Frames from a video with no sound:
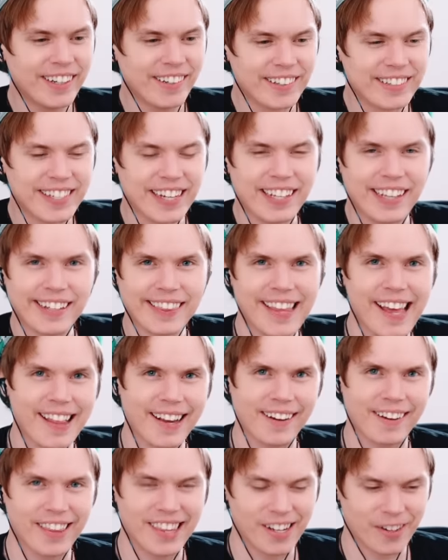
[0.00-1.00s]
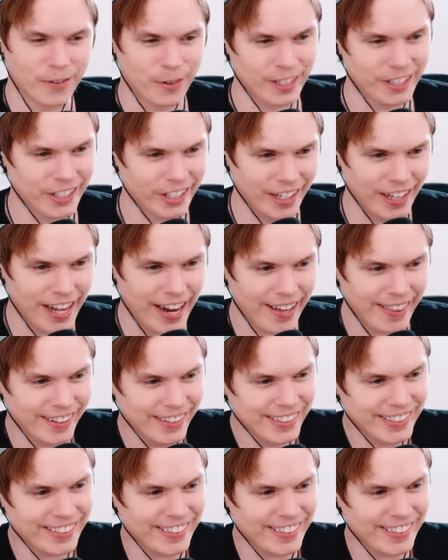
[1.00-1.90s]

They don't sing like that into the original either.